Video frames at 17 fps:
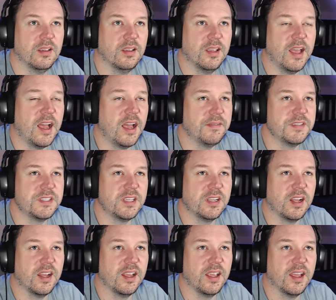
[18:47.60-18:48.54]
Yeah, I haven't
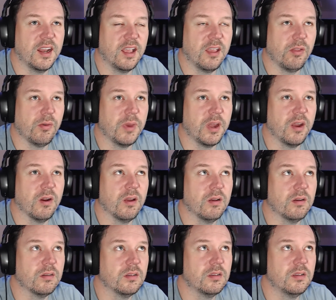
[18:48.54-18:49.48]
seen it yet either,
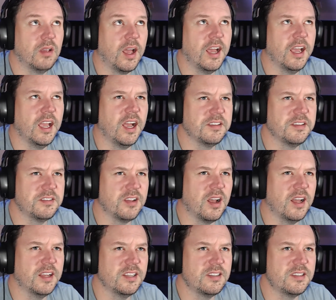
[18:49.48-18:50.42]
Myro.
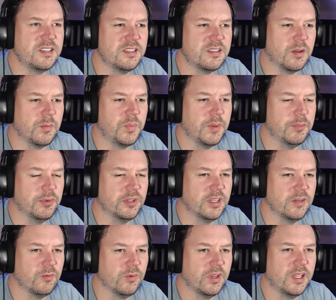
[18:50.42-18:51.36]
I did see some people
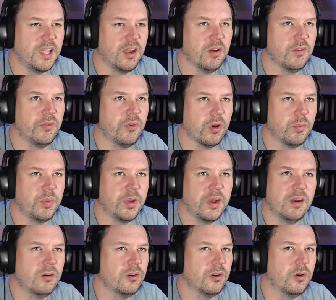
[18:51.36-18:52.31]
didn't really care for it, but
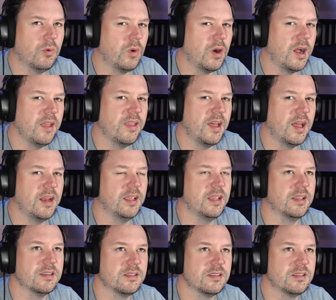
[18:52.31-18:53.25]
I don't know why that
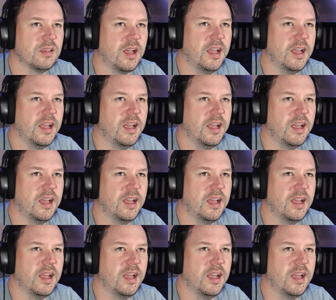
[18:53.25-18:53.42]
is.